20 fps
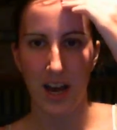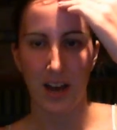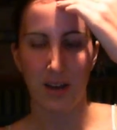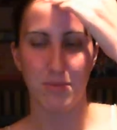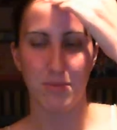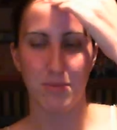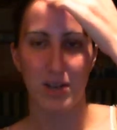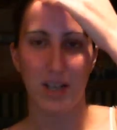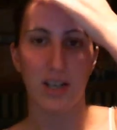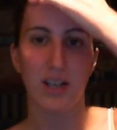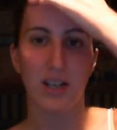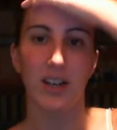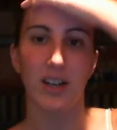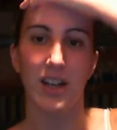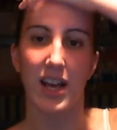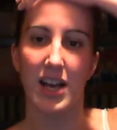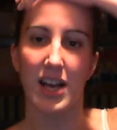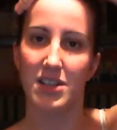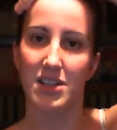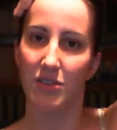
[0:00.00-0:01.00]
I mean,
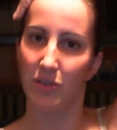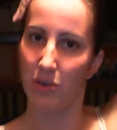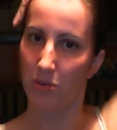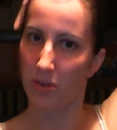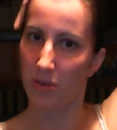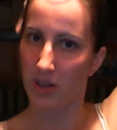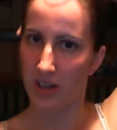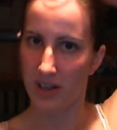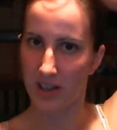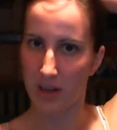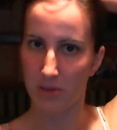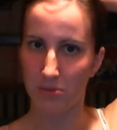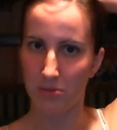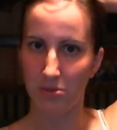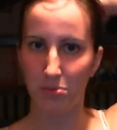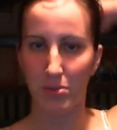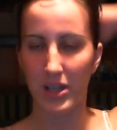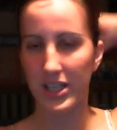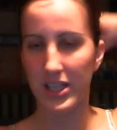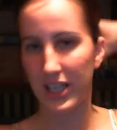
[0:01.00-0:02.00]
as everyone that's
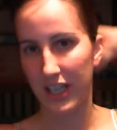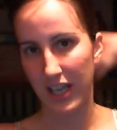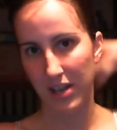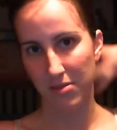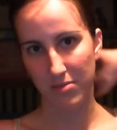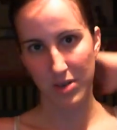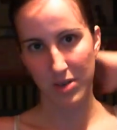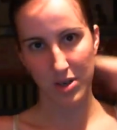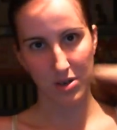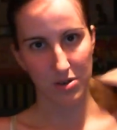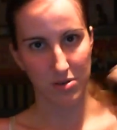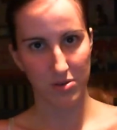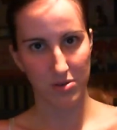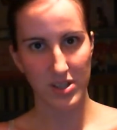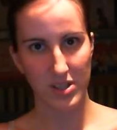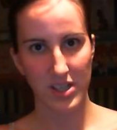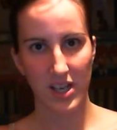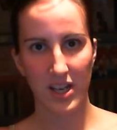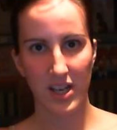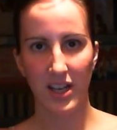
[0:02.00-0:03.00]
played the game
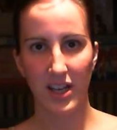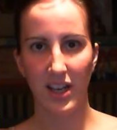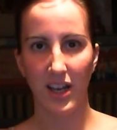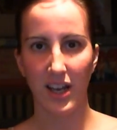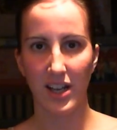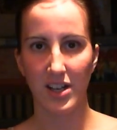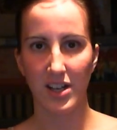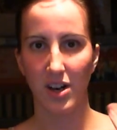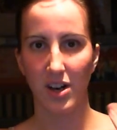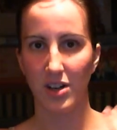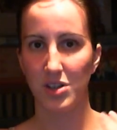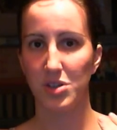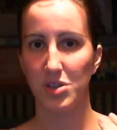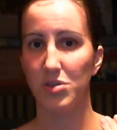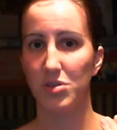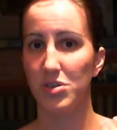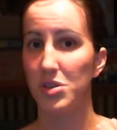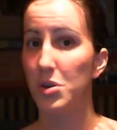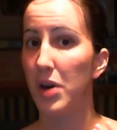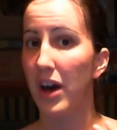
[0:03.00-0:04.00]
knows, in Dark
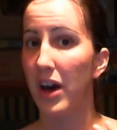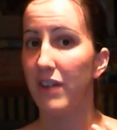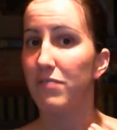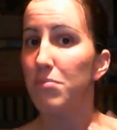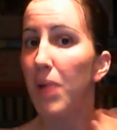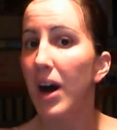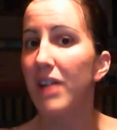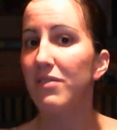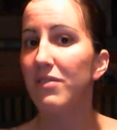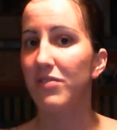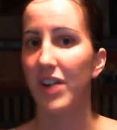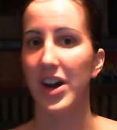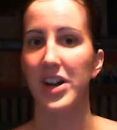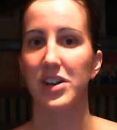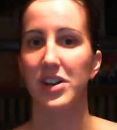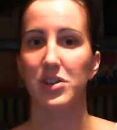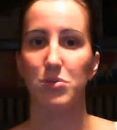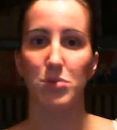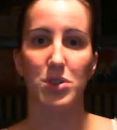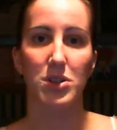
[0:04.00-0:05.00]
Souls you have
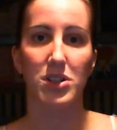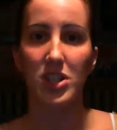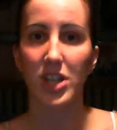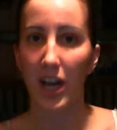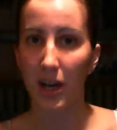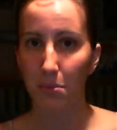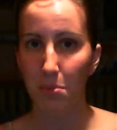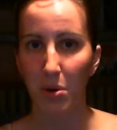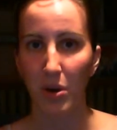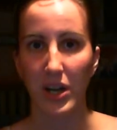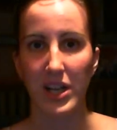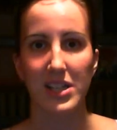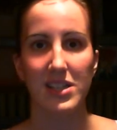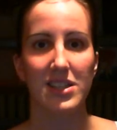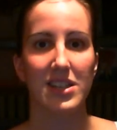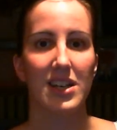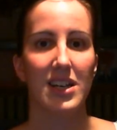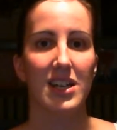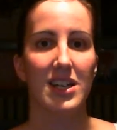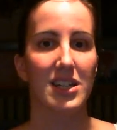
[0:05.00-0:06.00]
bonfires, which are
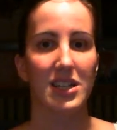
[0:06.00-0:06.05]
checkpoints.